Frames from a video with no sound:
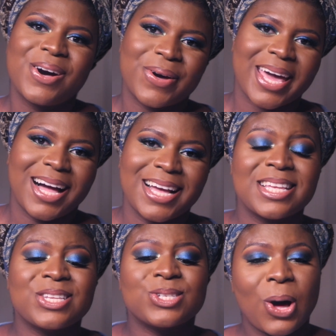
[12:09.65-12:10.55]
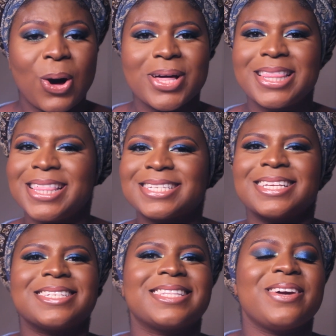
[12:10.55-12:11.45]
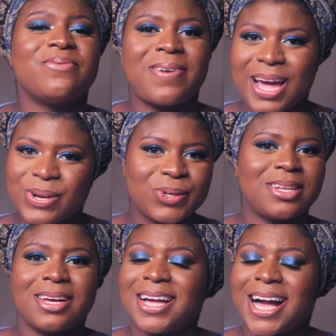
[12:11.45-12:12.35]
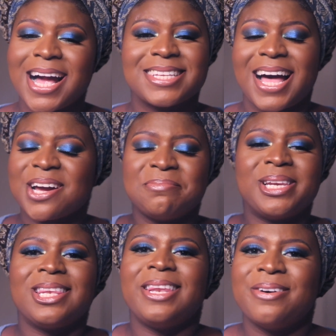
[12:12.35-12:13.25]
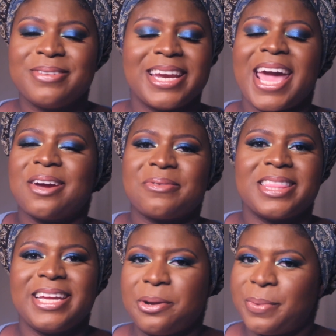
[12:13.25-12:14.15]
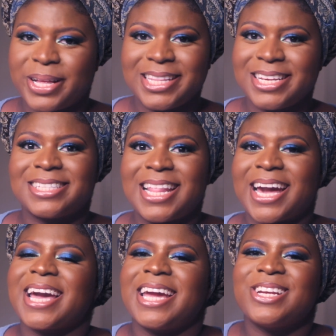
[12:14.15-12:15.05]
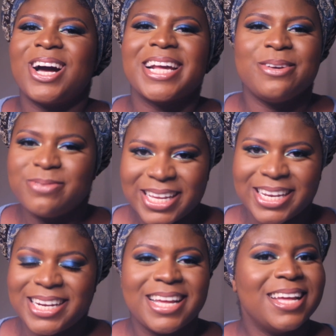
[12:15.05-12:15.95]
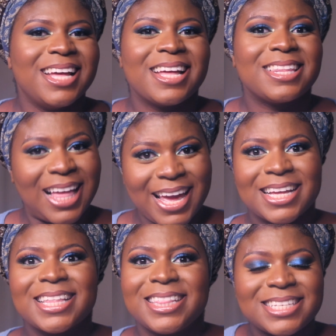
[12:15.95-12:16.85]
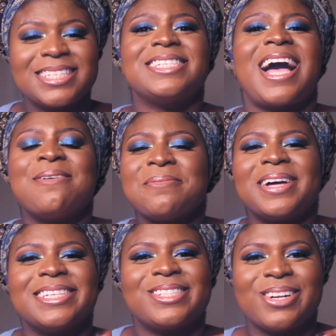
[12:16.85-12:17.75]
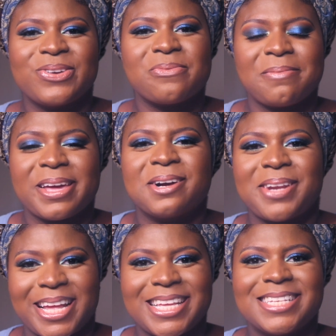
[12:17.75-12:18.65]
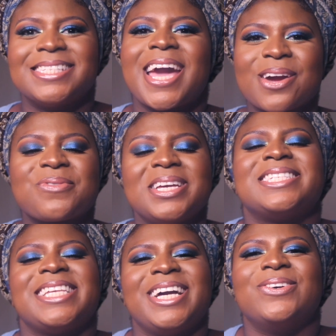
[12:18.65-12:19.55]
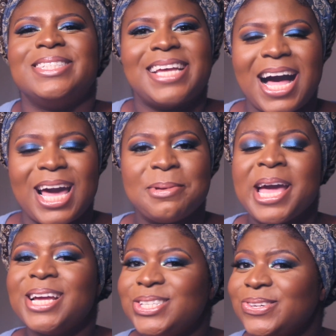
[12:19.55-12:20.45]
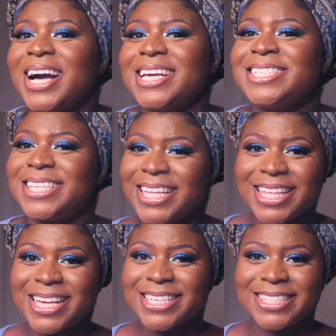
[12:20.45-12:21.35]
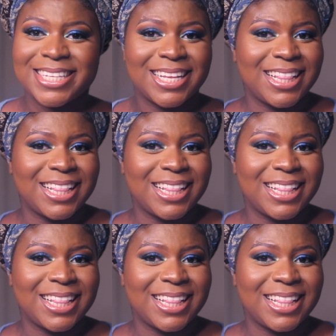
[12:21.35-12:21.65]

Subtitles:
Okay guys, so this is the final look, guys. I am loving everything about this. Like I cannot even, like this is, I'm about to start doing my makeup like this every single time. Do you guys see this?